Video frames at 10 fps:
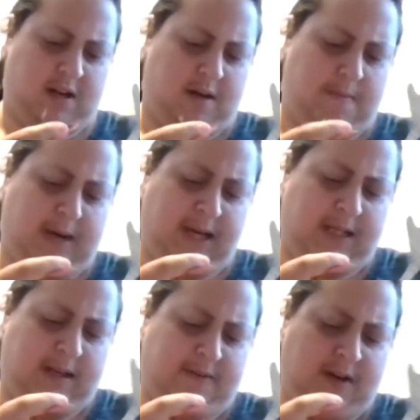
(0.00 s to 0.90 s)
I might
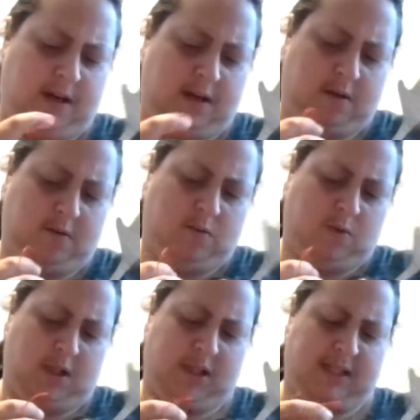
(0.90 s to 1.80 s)
have gotten
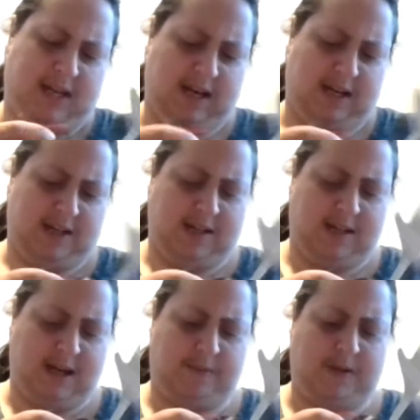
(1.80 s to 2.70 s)
one side
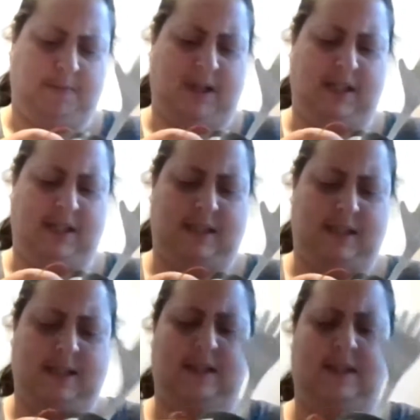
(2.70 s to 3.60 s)
taped in place.
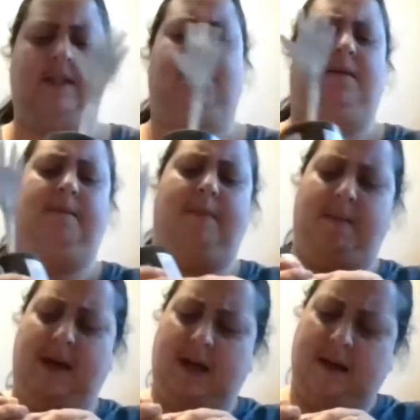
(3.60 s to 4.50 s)

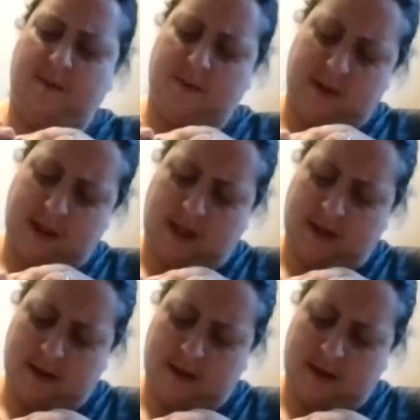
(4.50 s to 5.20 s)
Maybe, we'll see.